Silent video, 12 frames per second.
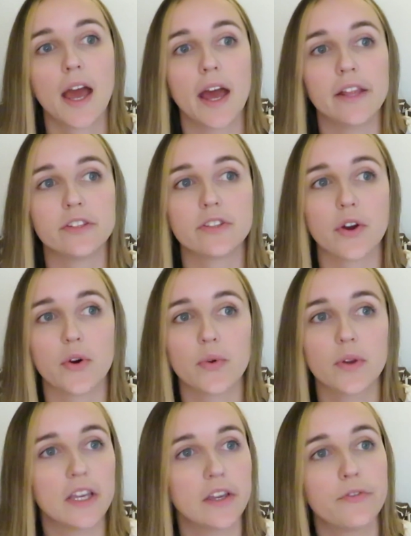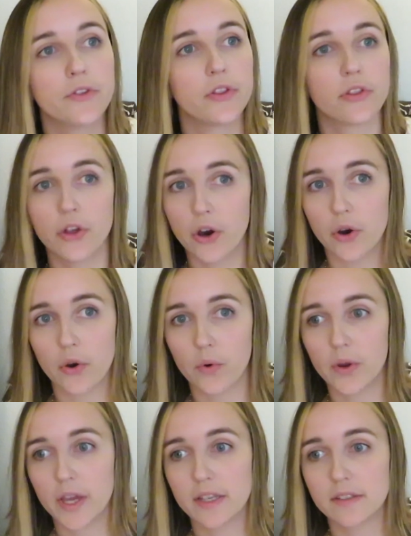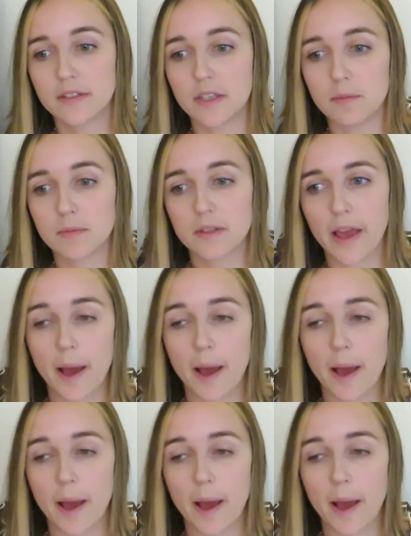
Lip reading: And so even though it seems